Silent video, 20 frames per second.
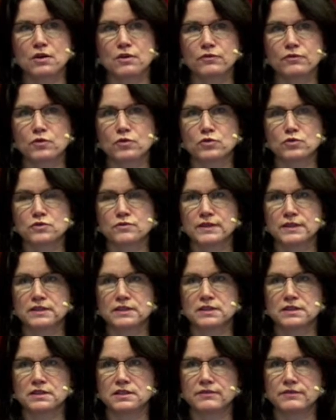of course,
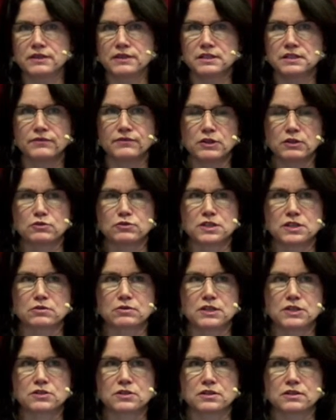in a very difficult
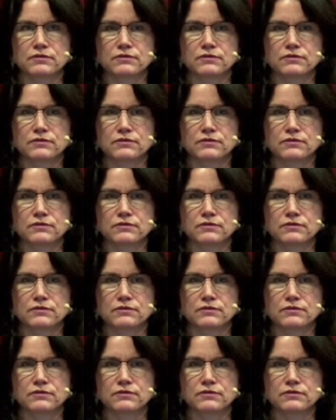situation.